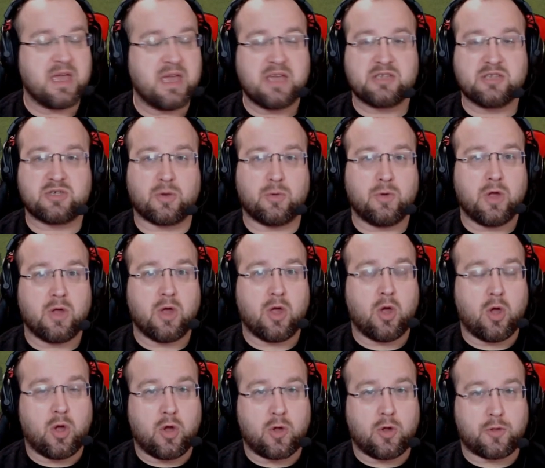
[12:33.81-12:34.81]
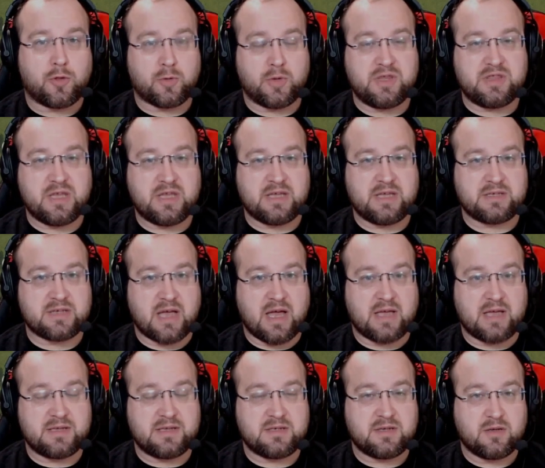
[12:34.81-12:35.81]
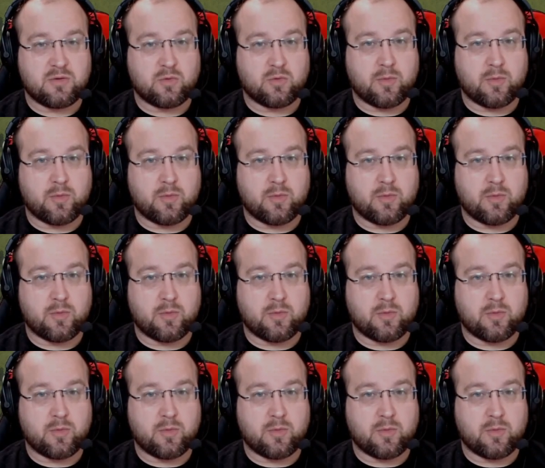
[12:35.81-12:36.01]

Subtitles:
So 3 things, guys.